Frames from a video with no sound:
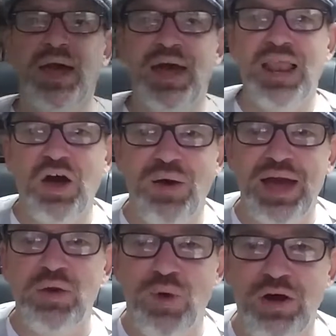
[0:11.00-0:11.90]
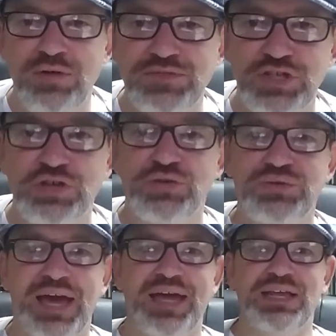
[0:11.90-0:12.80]
Hello and welcome to
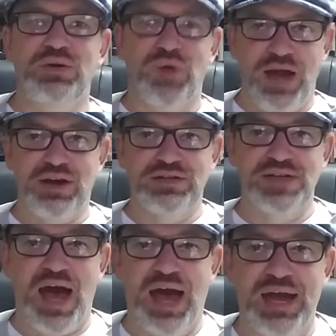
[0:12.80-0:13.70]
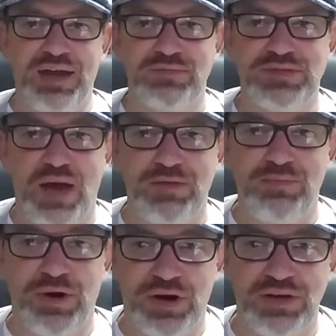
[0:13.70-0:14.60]
Daily Records. I am Tommy
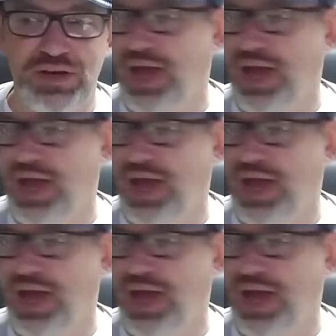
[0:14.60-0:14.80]
Burton,